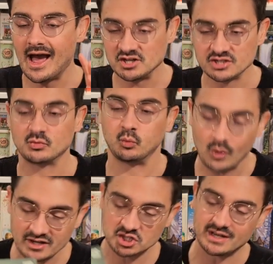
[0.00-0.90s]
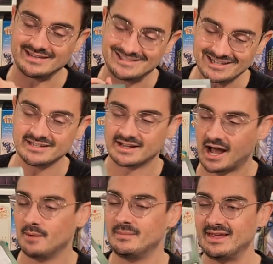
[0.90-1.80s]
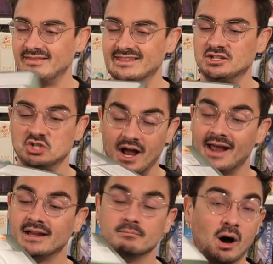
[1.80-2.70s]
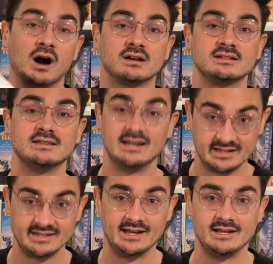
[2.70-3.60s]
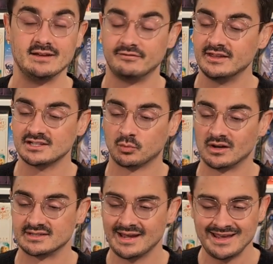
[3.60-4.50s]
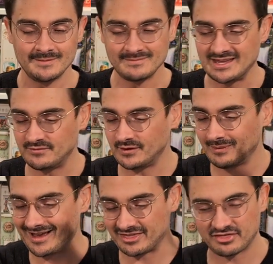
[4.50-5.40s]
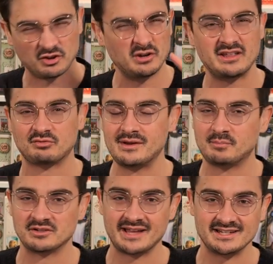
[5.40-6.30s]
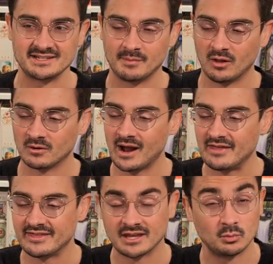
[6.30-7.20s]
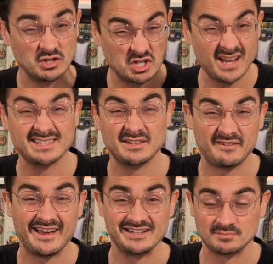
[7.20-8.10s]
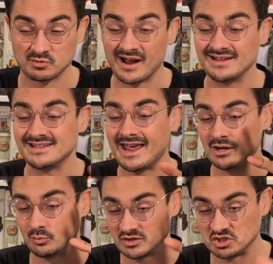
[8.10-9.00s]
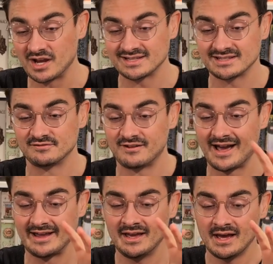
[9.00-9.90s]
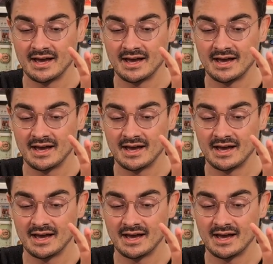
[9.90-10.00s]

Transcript: I just wish it didn't come in the giant box that it did. If this was even like 33% smaller, I think it would justify its price and it would justify